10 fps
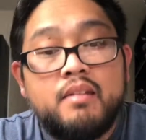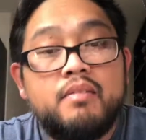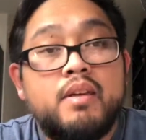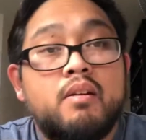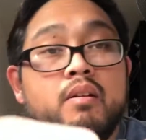
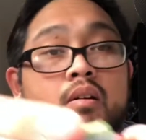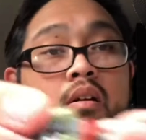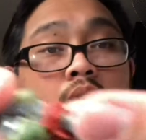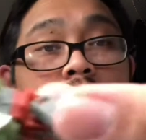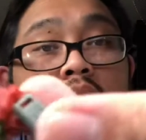there
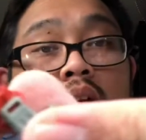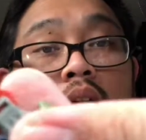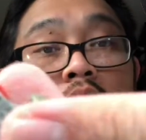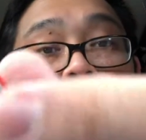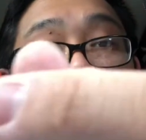are
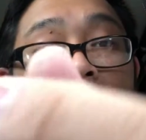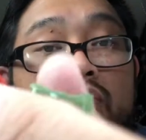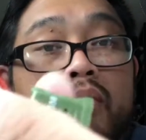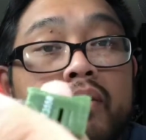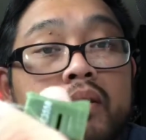
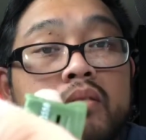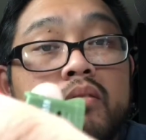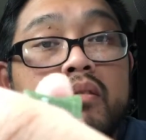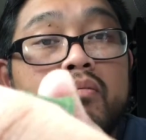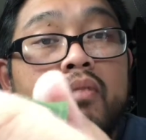
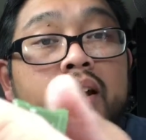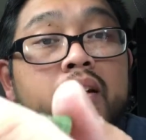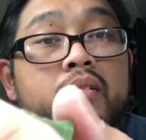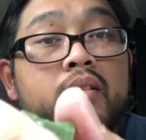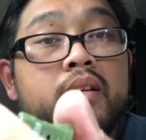rivets right
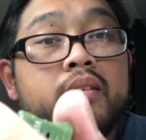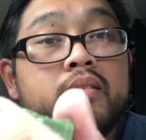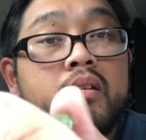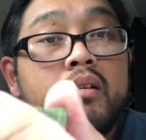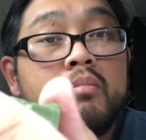underneath
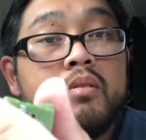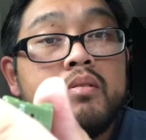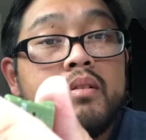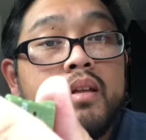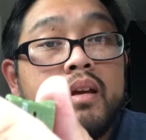his arm. You
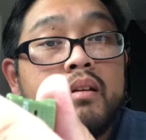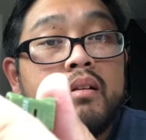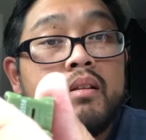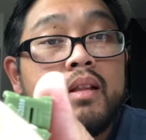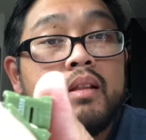see that?
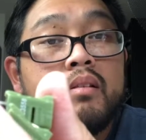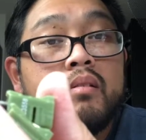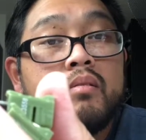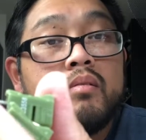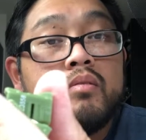That
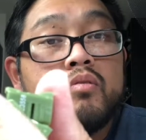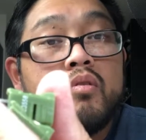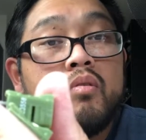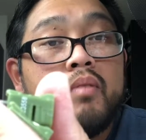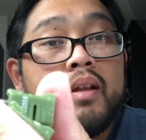little
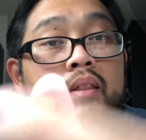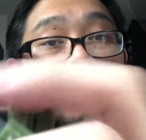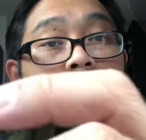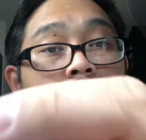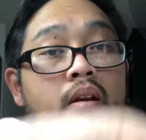circle right
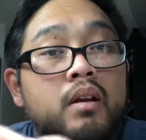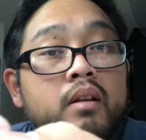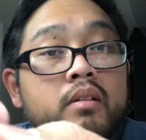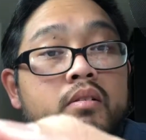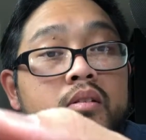there?
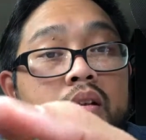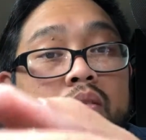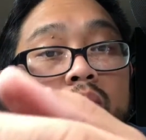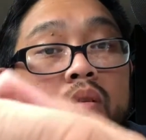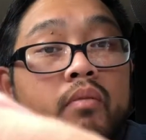There's
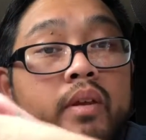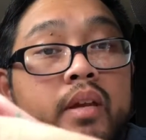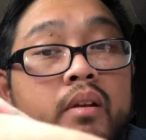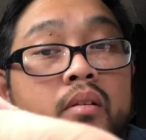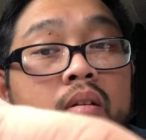another one over
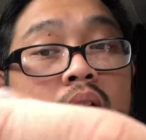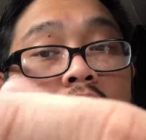here.